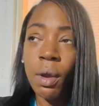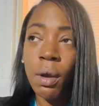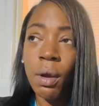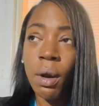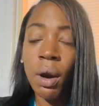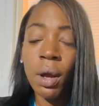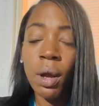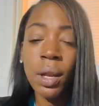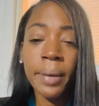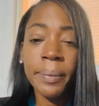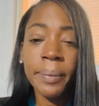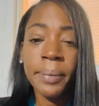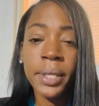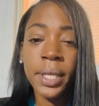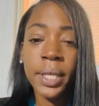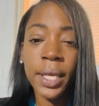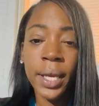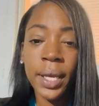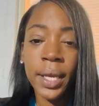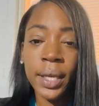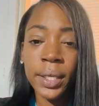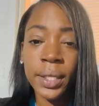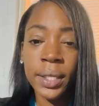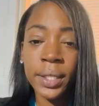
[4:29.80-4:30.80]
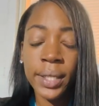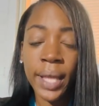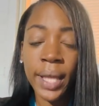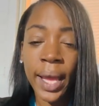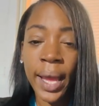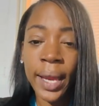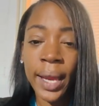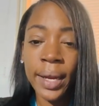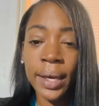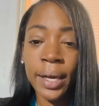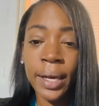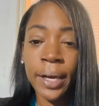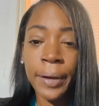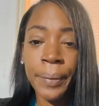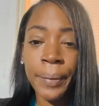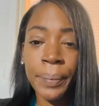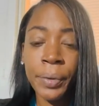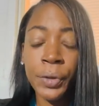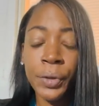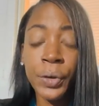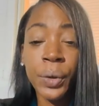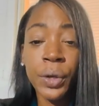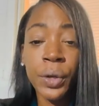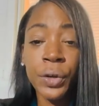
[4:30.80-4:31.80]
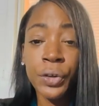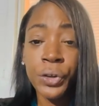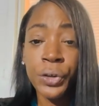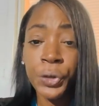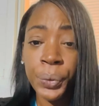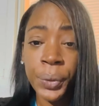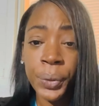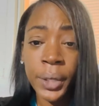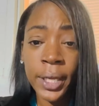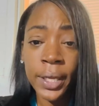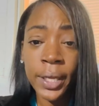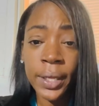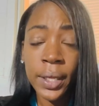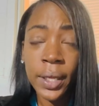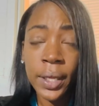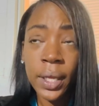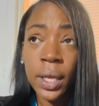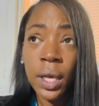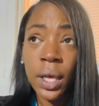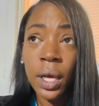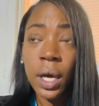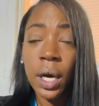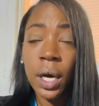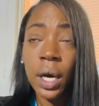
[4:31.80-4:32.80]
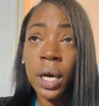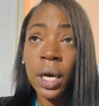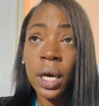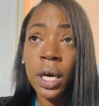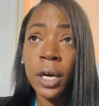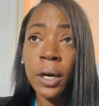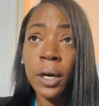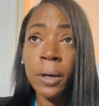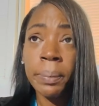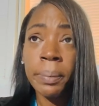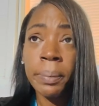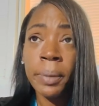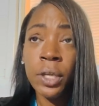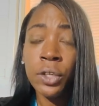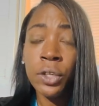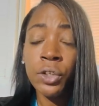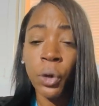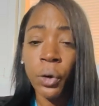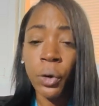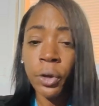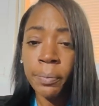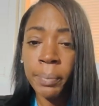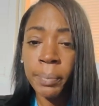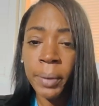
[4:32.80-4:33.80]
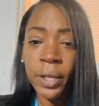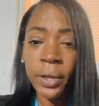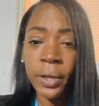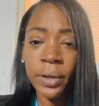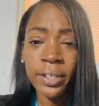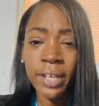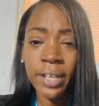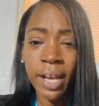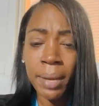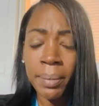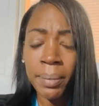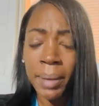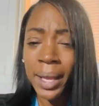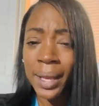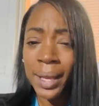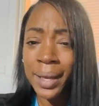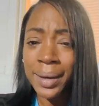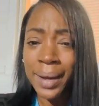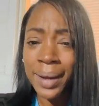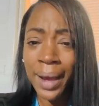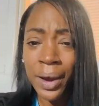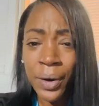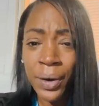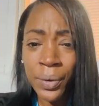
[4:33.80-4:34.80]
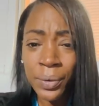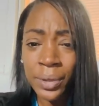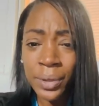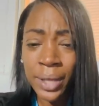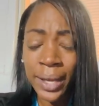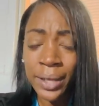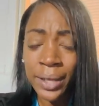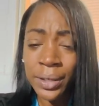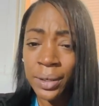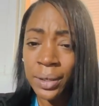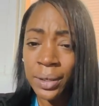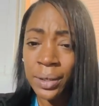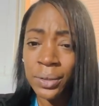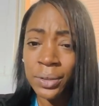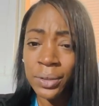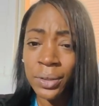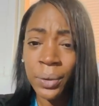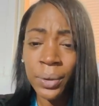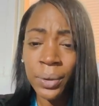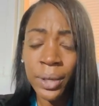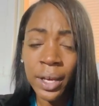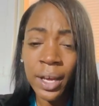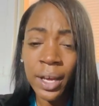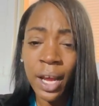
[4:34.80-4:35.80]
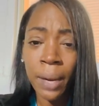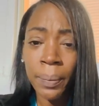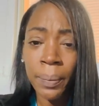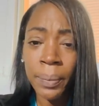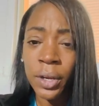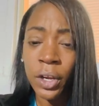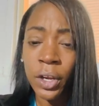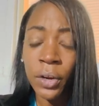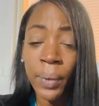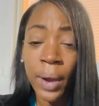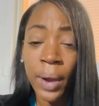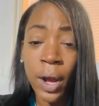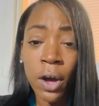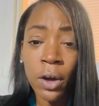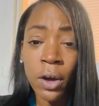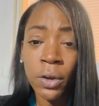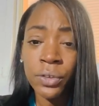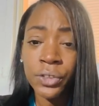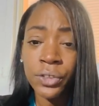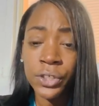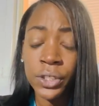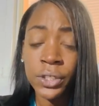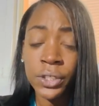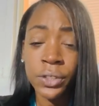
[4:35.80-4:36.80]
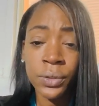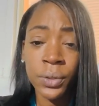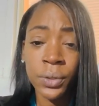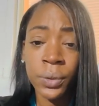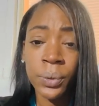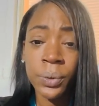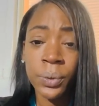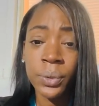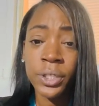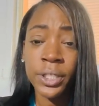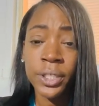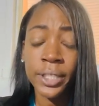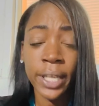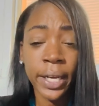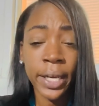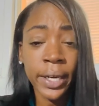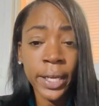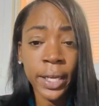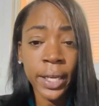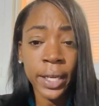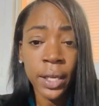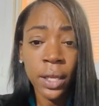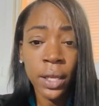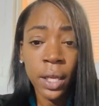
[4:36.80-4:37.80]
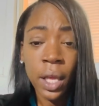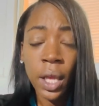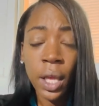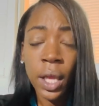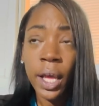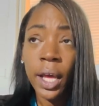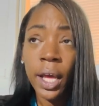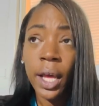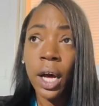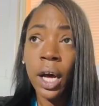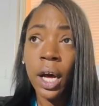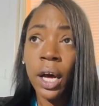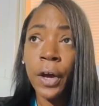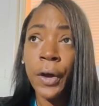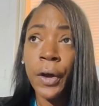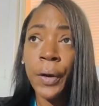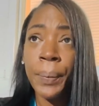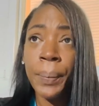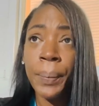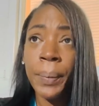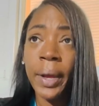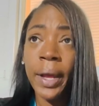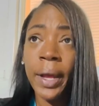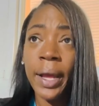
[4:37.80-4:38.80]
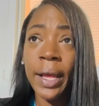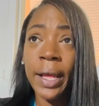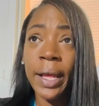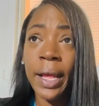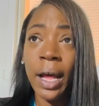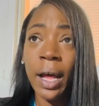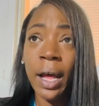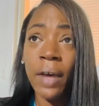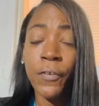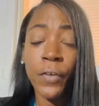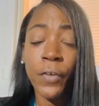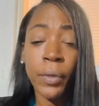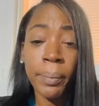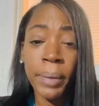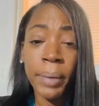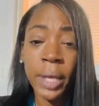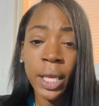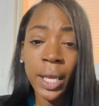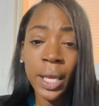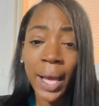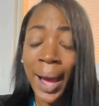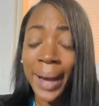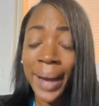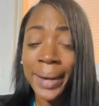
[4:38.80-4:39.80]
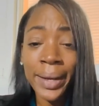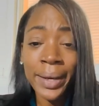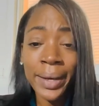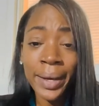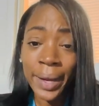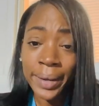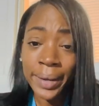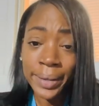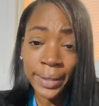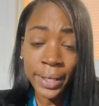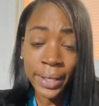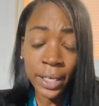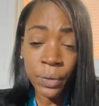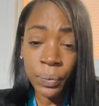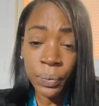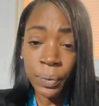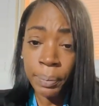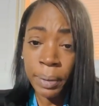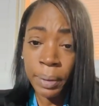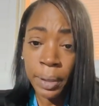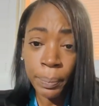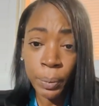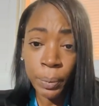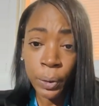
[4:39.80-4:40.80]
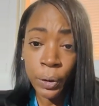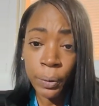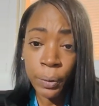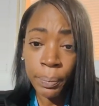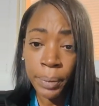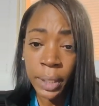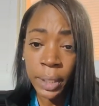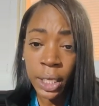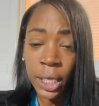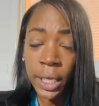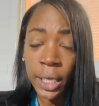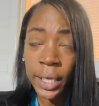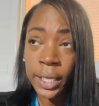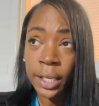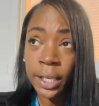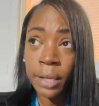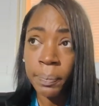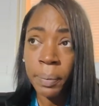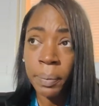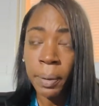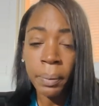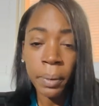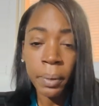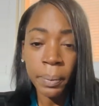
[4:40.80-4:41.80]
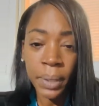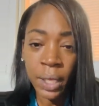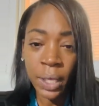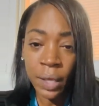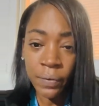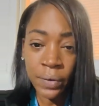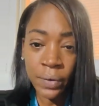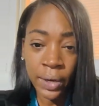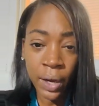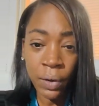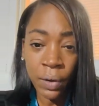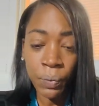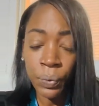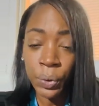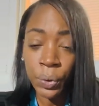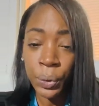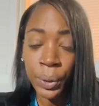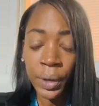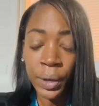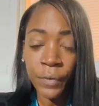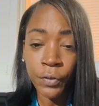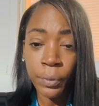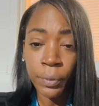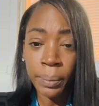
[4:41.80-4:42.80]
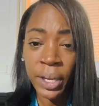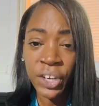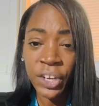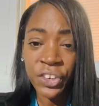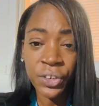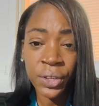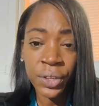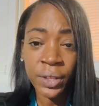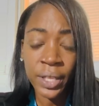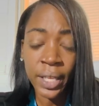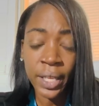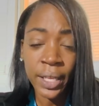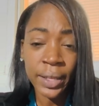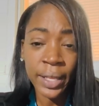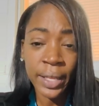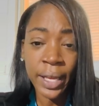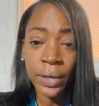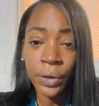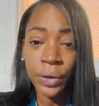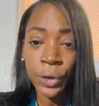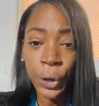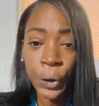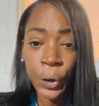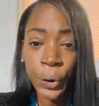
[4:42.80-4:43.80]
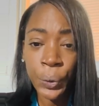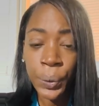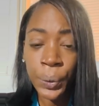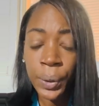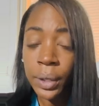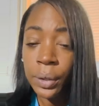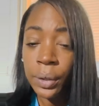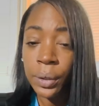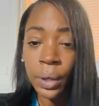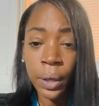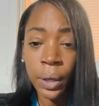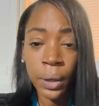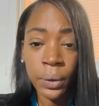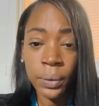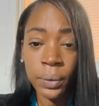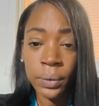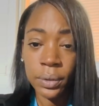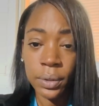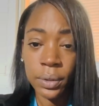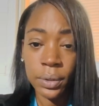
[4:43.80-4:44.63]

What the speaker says: all I'm saying is that you can do it. Don't spend your time hanging out. Like, don't get caught up in the crowd. Just, you know, study. For me, I did not study with people, because people be giving out wrong information and think they know. No.